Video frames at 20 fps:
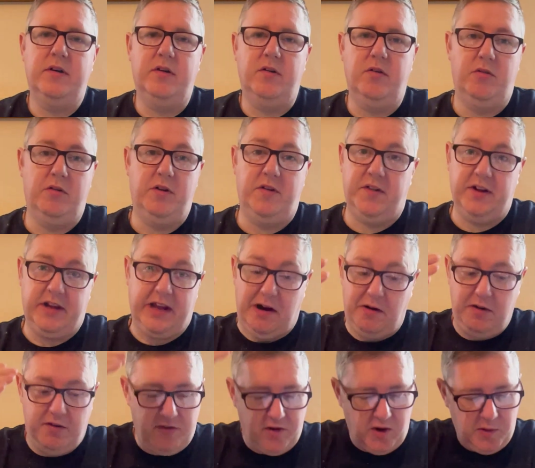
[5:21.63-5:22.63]
or a
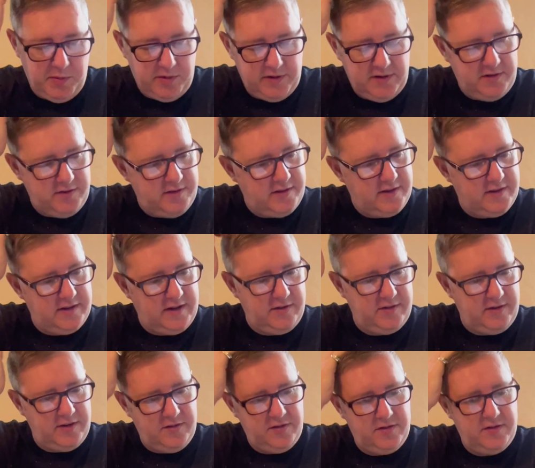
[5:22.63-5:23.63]
daguerreotype in this
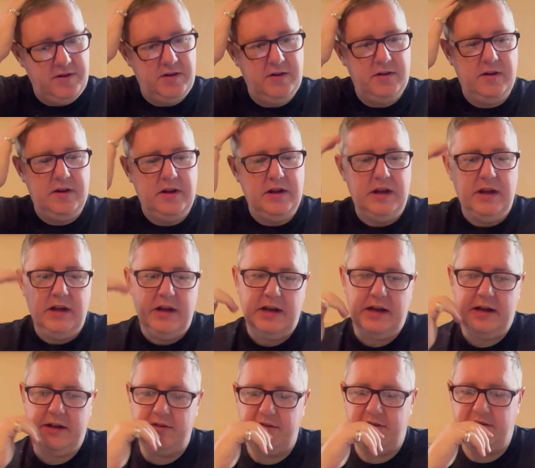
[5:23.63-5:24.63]
instant,
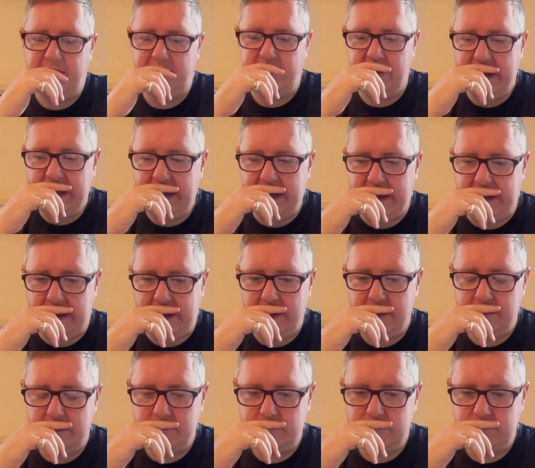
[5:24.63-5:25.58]
and see